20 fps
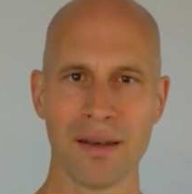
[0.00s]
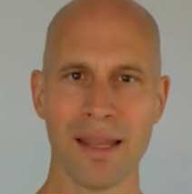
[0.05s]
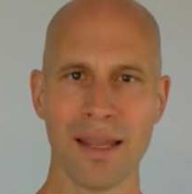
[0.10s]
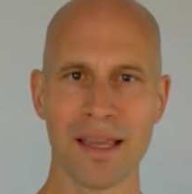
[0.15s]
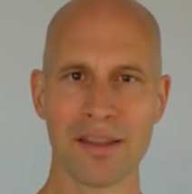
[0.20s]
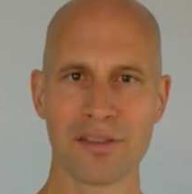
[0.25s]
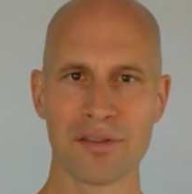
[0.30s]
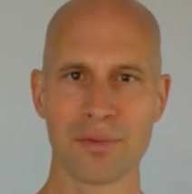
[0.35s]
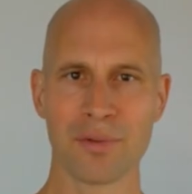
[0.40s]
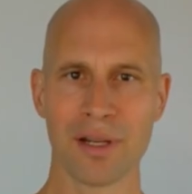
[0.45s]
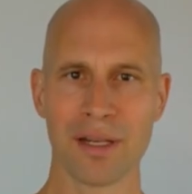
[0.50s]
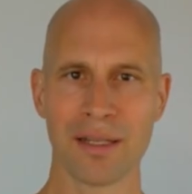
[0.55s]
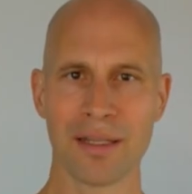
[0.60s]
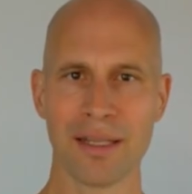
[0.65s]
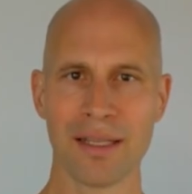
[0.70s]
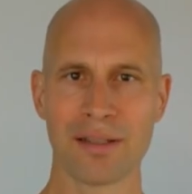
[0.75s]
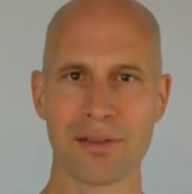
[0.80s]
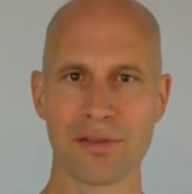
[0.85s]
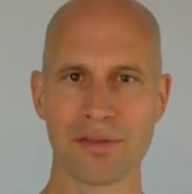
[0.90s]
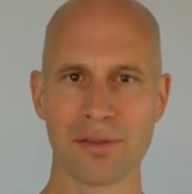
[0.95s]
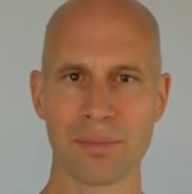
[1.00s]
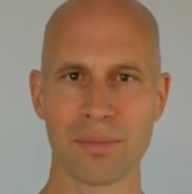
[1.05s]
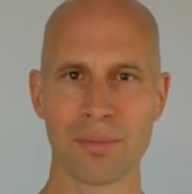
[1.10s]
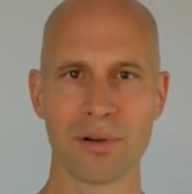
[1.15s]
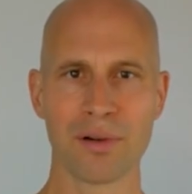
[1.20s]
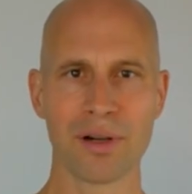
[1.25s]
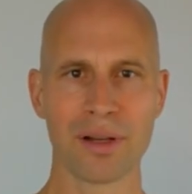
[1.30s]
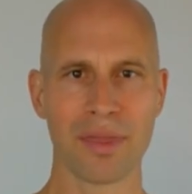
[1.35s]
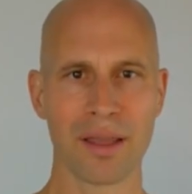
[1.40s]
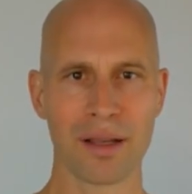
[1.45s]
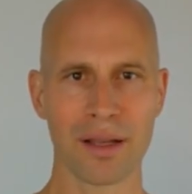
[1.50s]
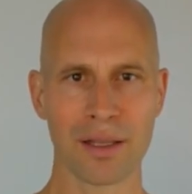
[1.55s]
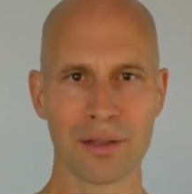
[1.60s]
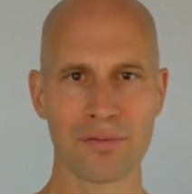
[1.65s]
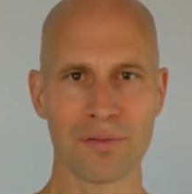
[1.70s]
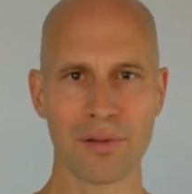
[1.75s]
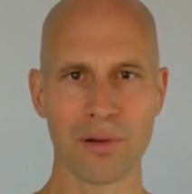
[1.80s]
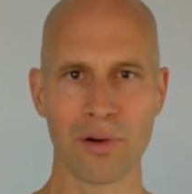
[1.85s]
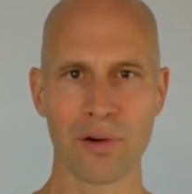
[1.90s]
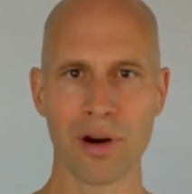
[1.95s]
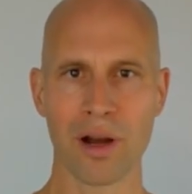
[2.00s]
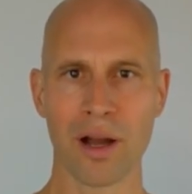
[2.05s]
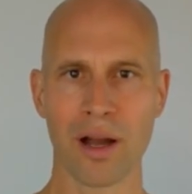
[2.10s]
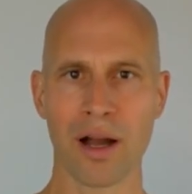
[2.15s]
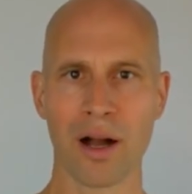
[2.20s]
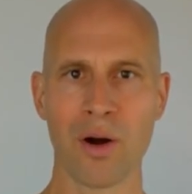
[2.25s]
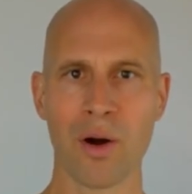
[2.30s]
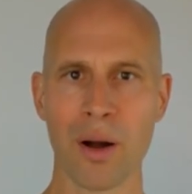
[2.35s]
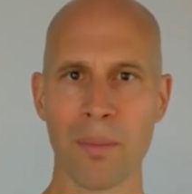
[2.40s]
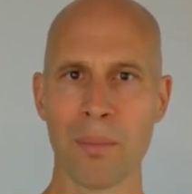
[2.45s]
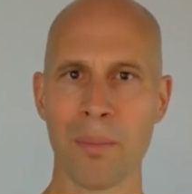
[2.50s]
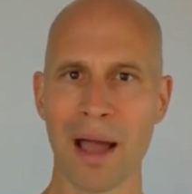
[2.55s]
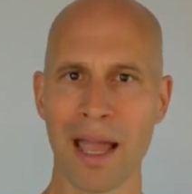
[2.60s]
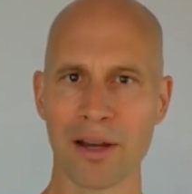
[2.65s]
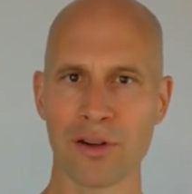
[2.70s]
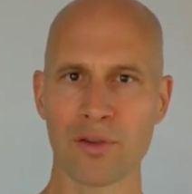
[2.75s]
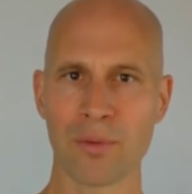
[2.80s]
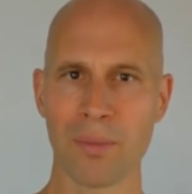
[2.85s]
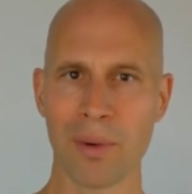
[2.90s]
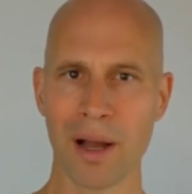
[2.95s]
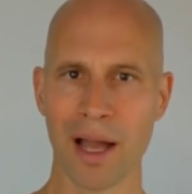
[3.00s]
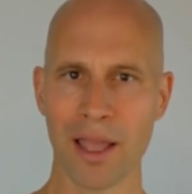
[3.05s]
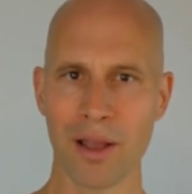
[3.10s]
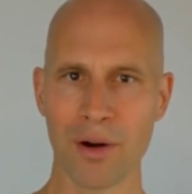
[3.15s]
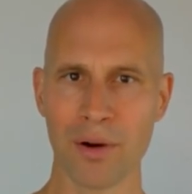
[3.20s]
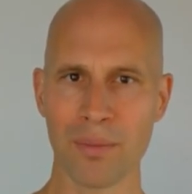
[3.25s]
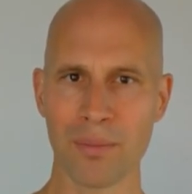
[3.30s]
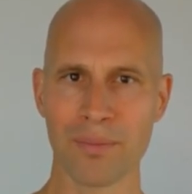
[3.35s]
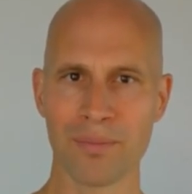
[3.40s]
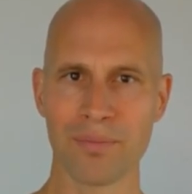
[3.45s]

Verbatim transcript: Next, we need to support the gut flora, our microbiome.